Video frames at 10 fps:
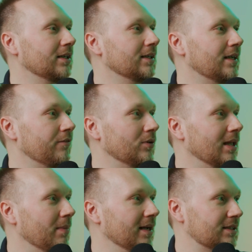give you
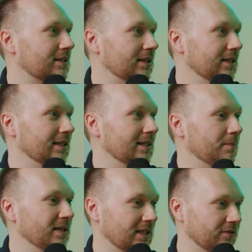the best
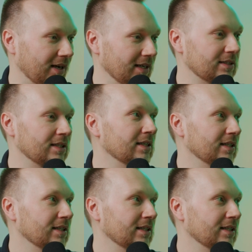advice.